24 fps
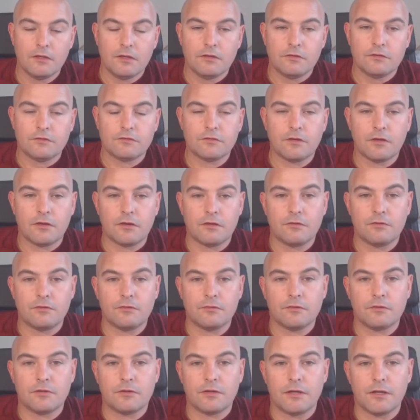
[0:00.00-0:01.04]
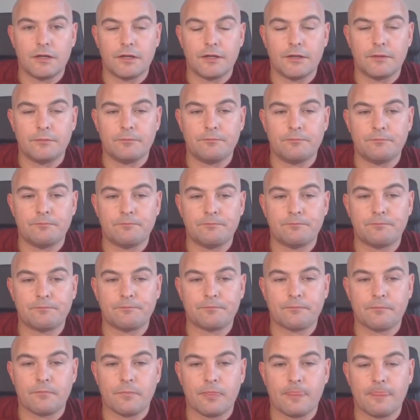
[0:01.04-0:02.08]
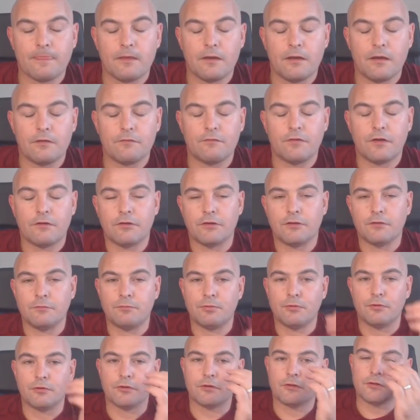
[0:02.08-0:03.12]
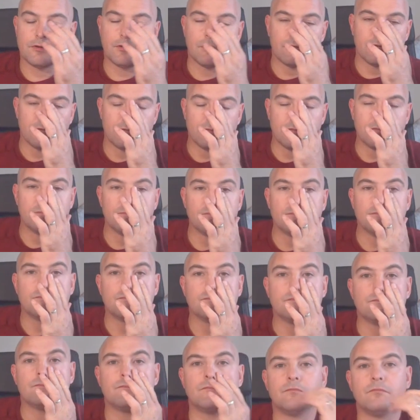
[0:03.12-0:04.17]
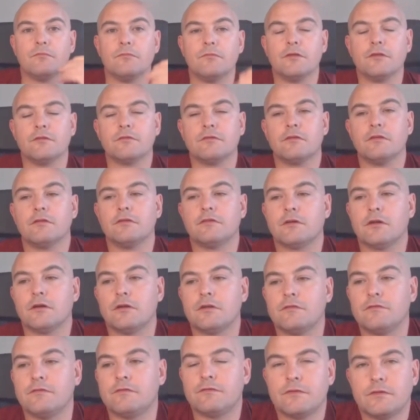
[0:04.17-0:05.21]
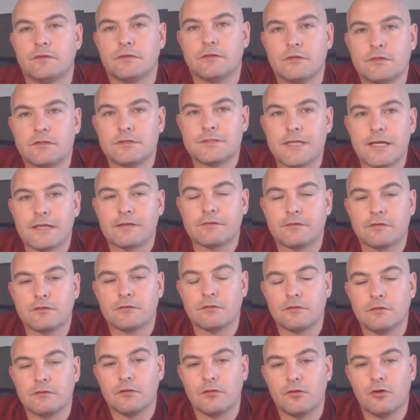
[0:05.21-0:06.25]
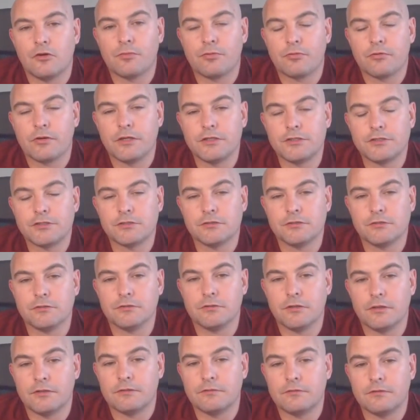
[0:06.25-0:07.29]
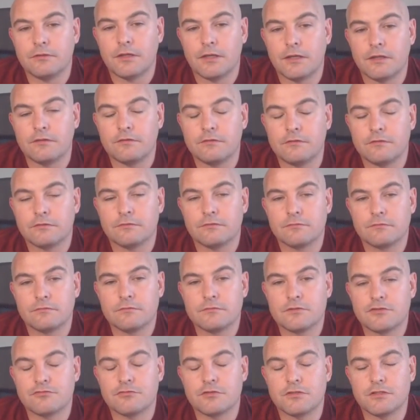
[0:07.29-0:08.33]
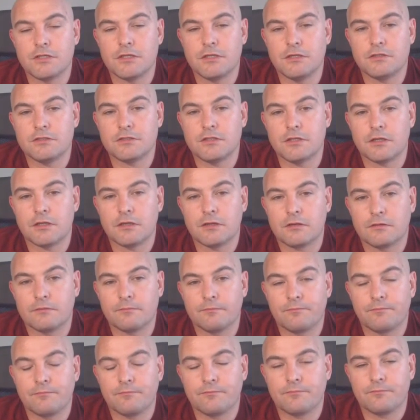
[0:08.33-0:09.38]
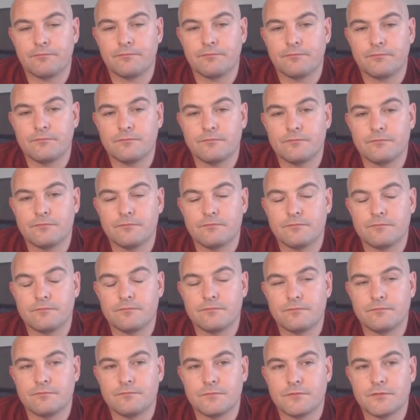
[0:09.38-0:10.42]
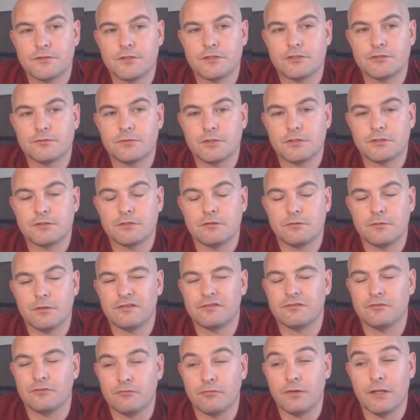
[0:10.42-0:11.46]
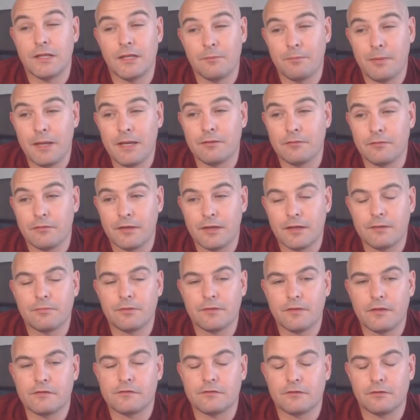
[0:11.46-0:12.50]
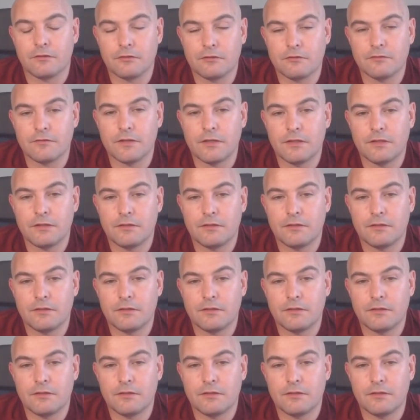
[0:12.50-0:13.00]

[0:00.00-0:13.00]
So a very good book on the kind of tactical and operational and strategic situational awareness. It's not really about that, but there's a lot of it